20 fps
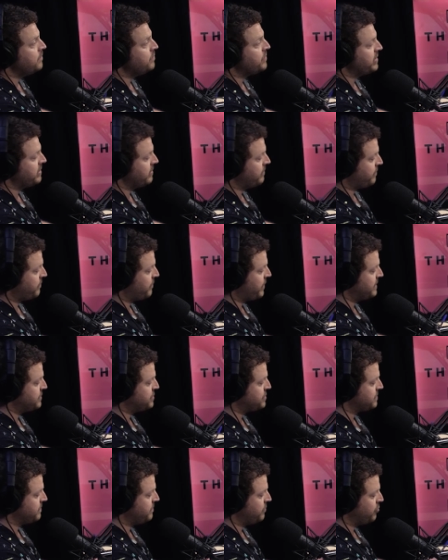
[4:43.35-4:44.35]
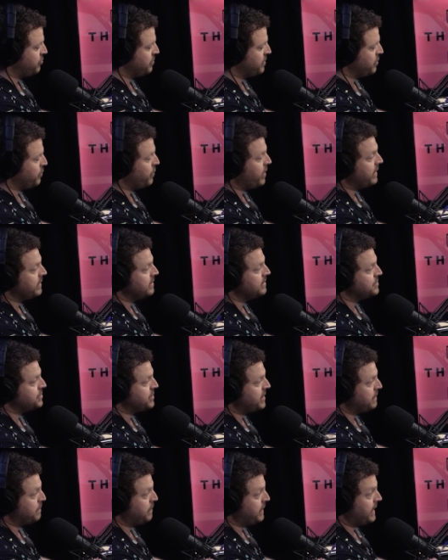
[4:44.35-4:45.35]
than the French Formula One
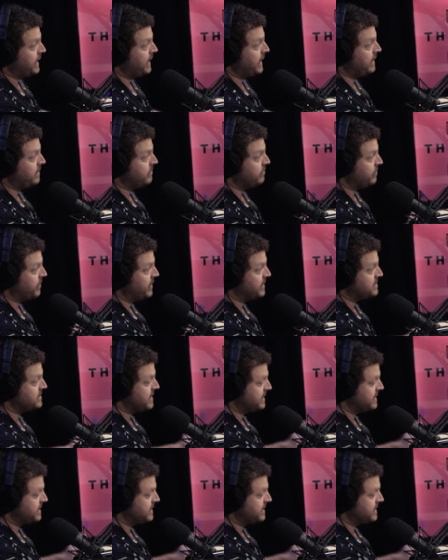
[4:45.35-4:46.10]
GP in France.